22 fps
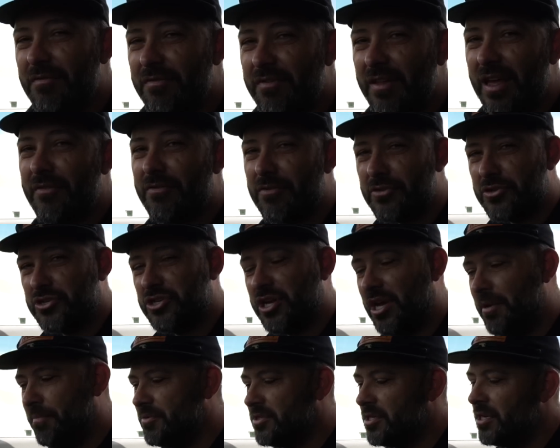flavored
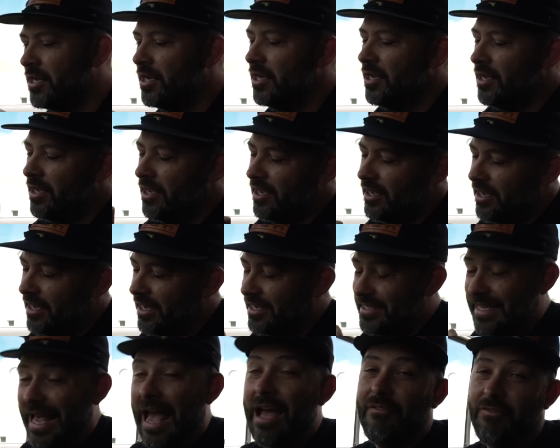chips
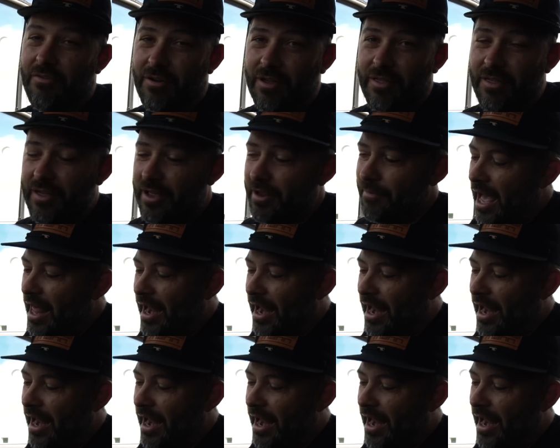is everything.